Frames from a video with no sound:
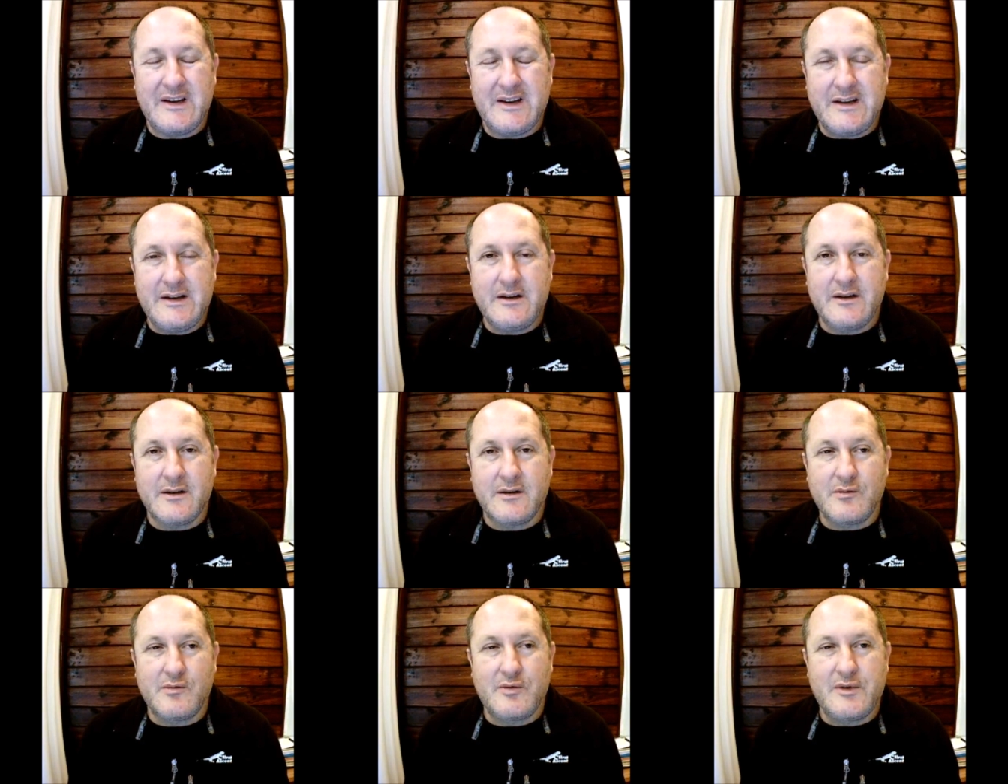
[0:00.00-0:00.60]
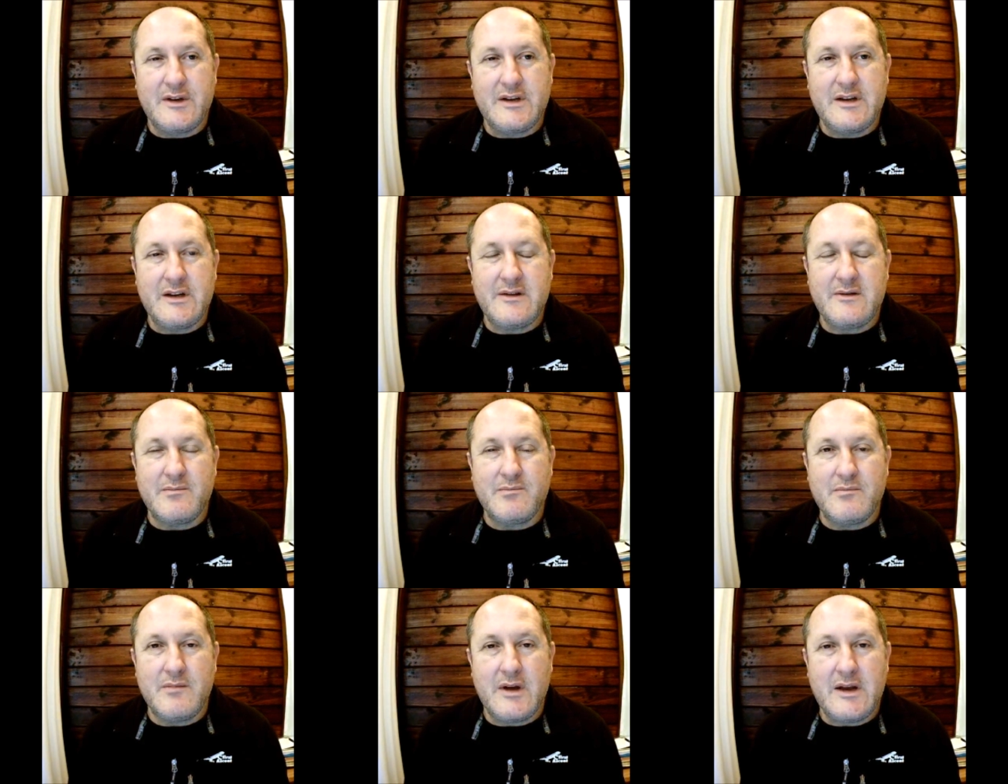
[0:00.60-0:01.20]
leader we
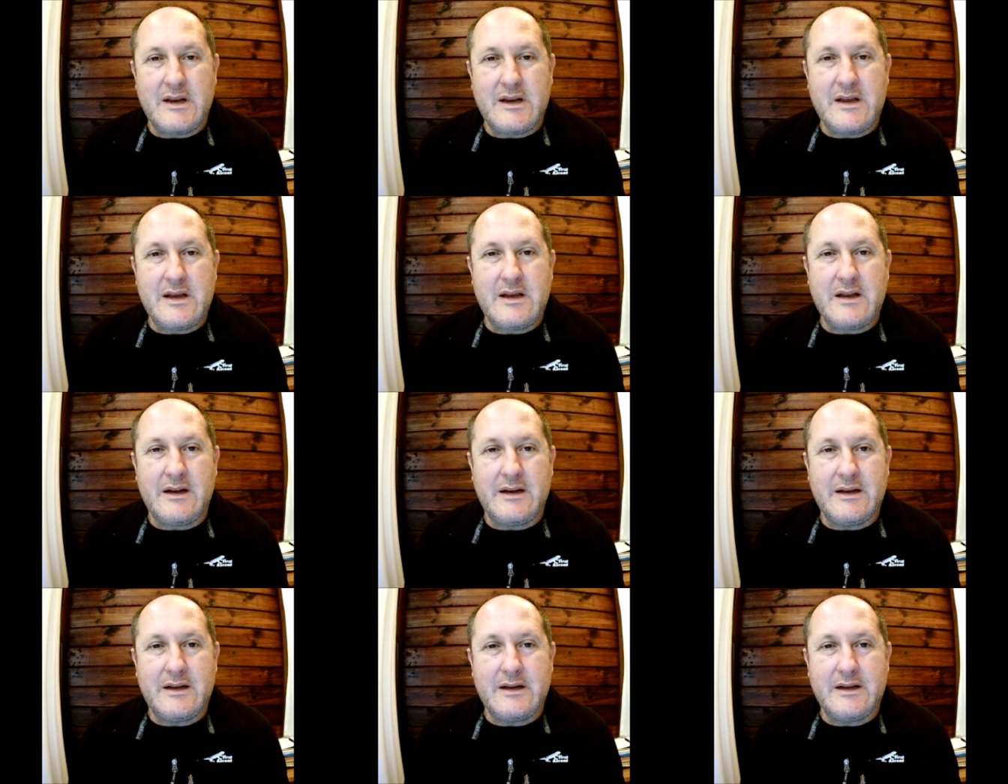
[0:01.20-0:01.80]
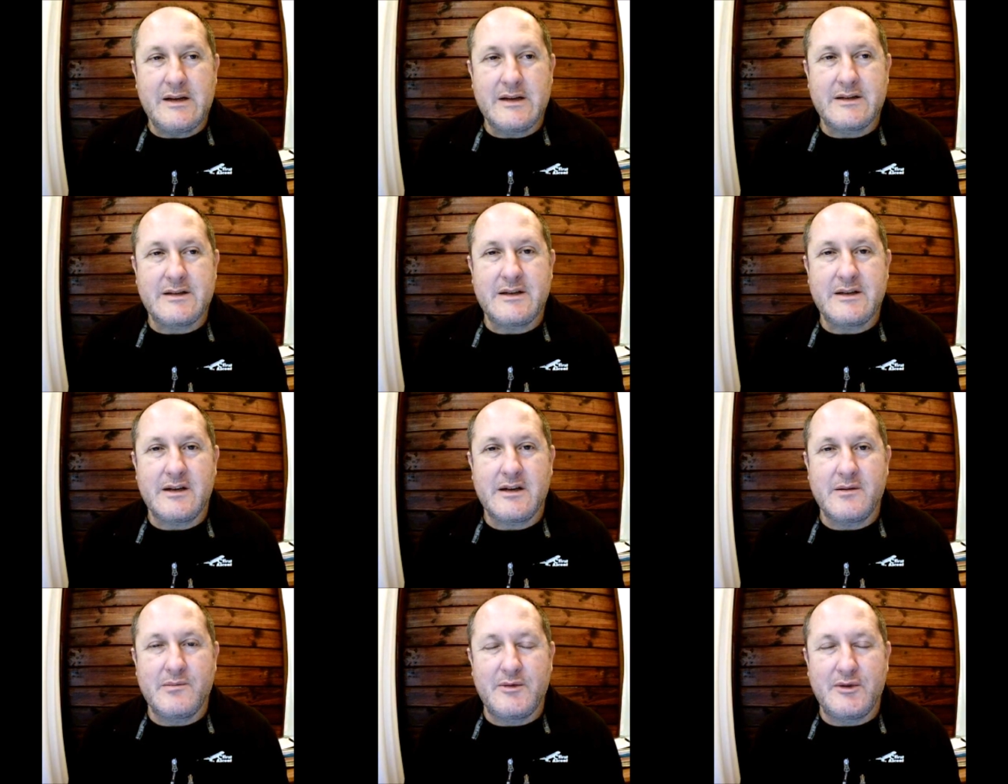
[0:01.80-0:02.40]
need many leaders
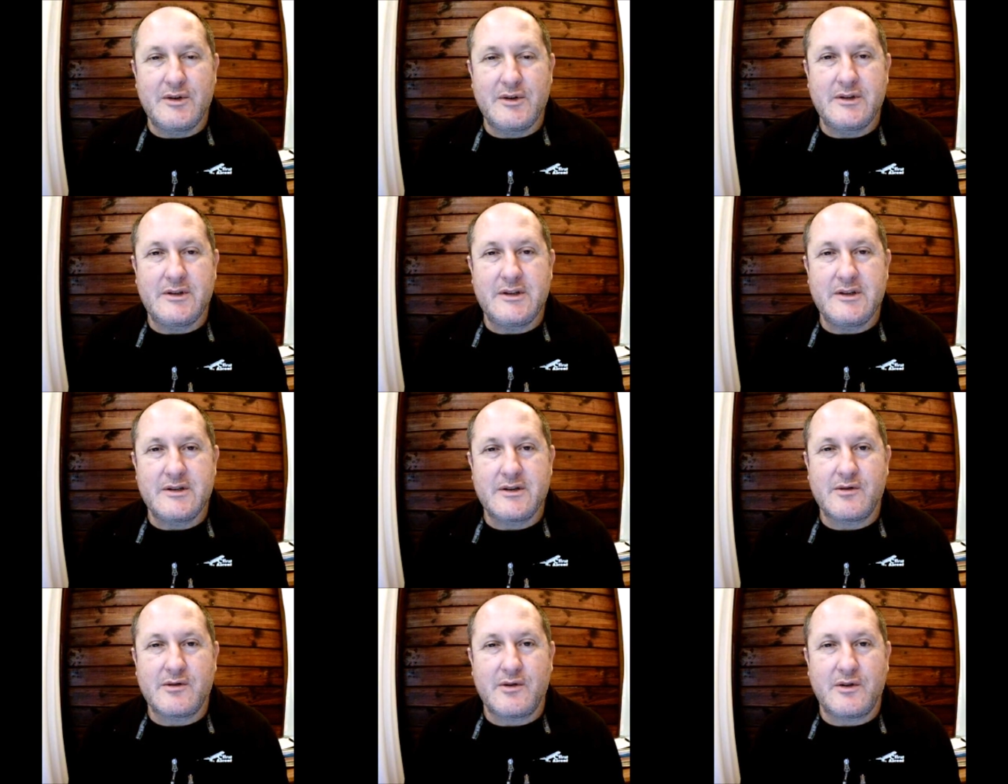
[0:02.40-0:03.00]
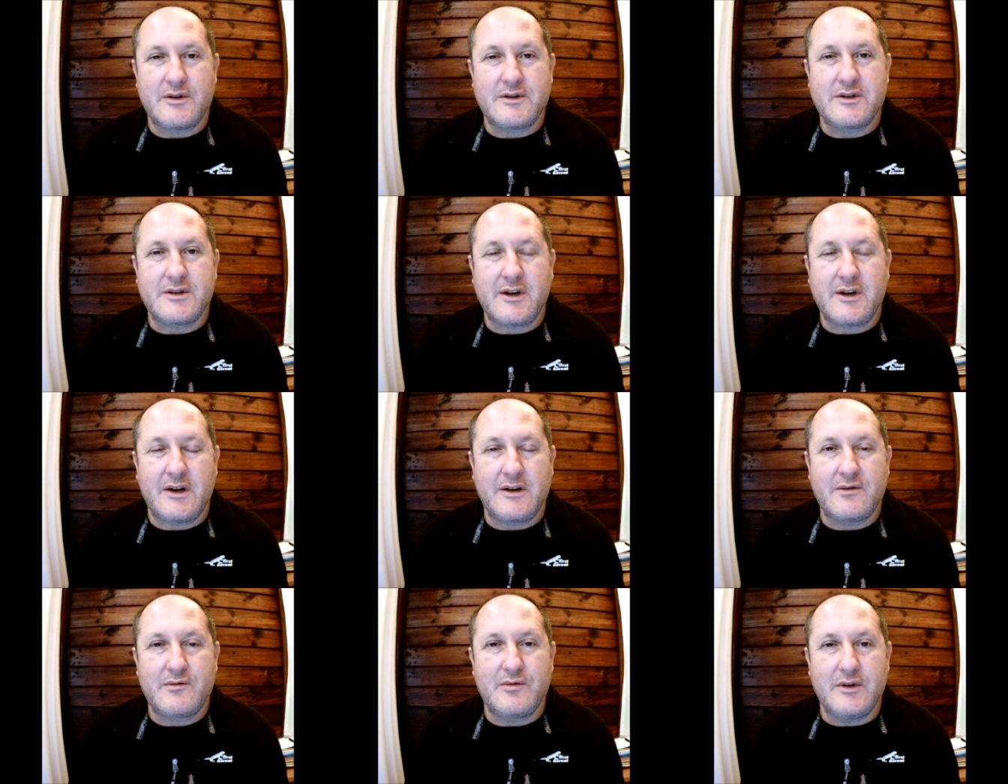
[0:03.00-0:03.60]
in communities across the
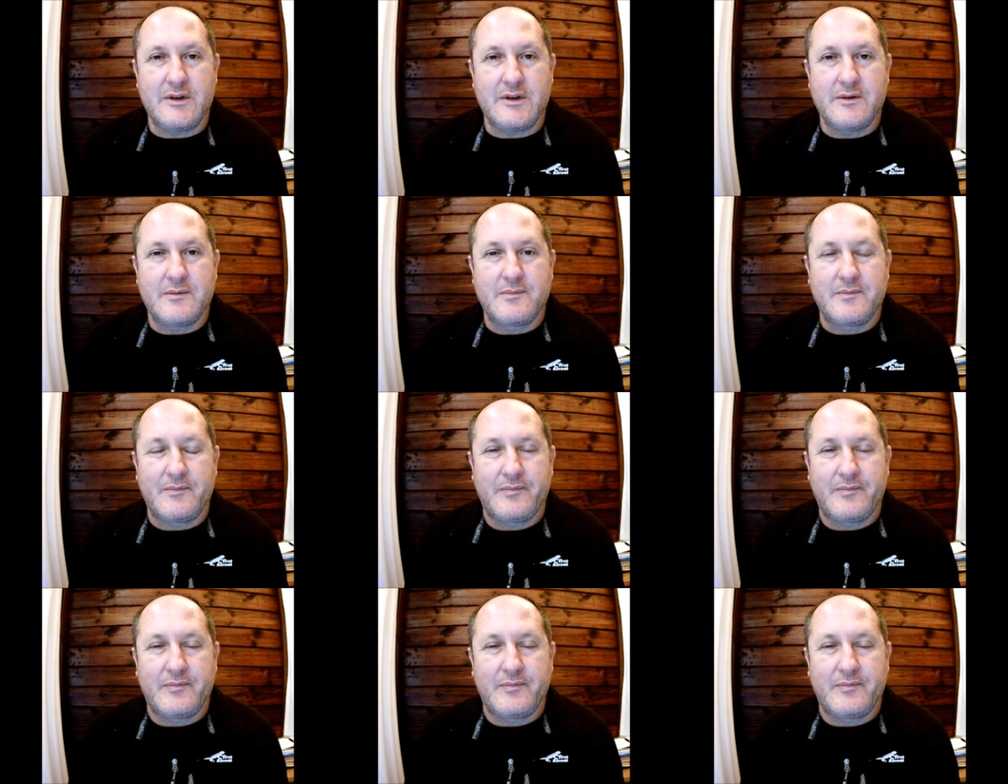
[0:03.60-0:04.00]
country